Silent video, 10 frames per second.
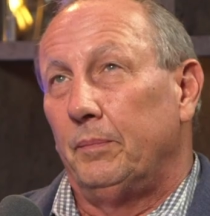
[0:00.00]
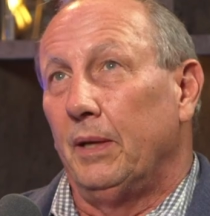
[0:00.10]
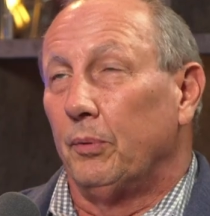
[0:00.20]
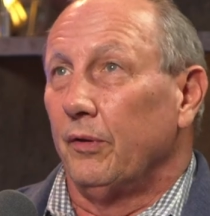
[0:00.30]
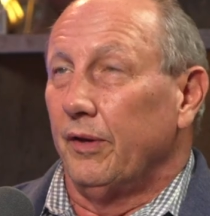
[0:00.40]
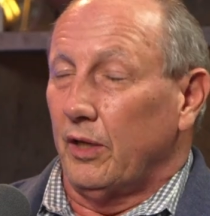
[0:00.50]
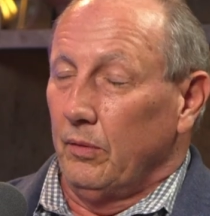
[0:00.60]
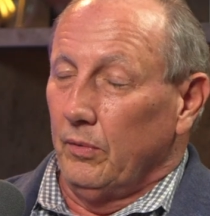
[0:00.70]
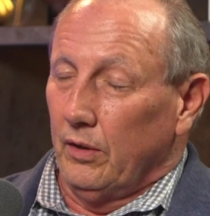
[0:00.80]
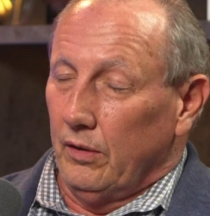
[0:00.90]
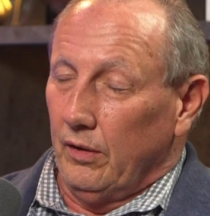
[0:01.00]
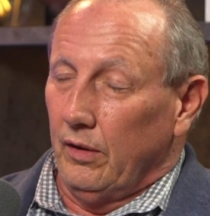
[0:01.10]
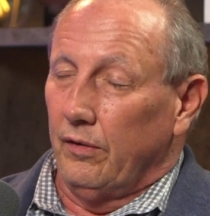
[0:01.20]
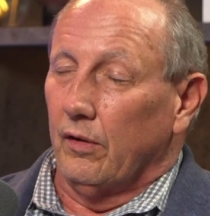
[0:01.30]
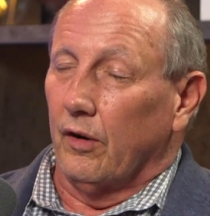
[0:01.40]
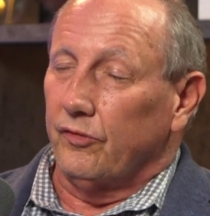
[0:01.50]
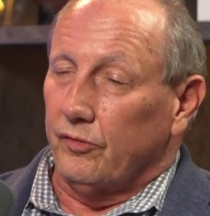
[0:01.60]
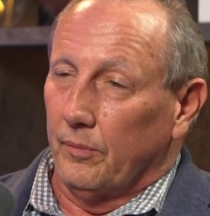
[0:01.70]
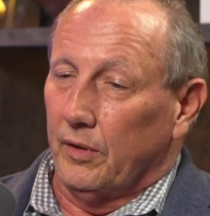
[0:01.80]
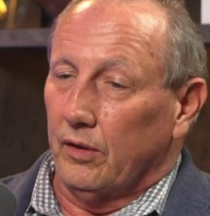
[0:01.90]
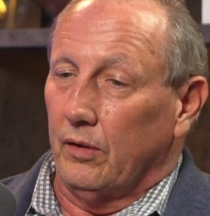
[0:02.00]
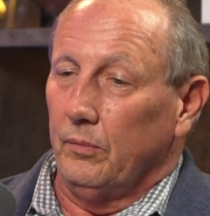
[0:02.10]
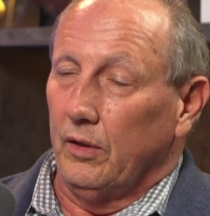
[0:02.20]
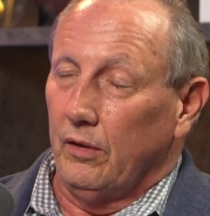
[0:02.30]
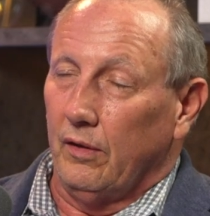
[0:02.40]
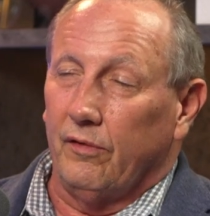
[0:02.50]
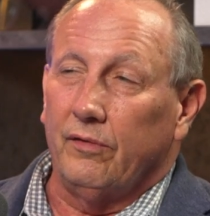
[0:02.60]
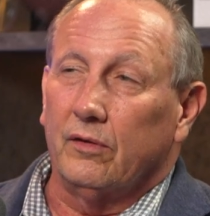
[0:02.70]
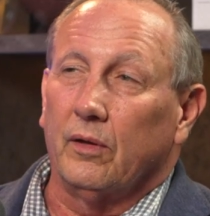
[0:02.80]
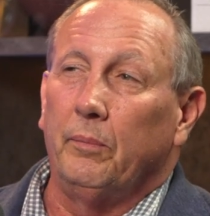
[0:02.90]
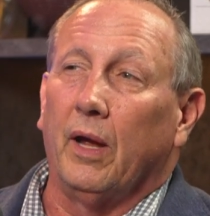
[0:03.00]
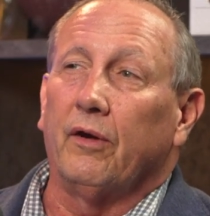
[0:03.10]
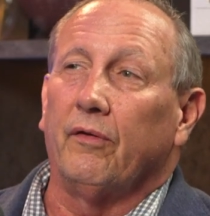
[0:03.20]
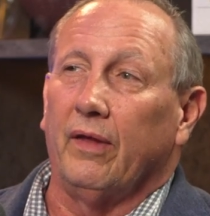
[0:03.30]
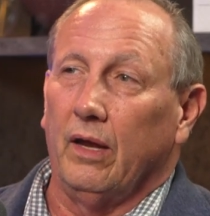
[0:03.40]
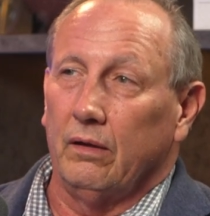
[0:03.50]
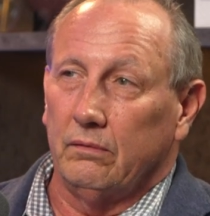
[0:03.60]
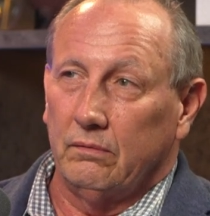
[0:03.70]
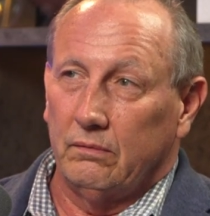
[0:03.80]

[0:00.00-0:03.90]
people in the community, there are some in the community, they think they're better than.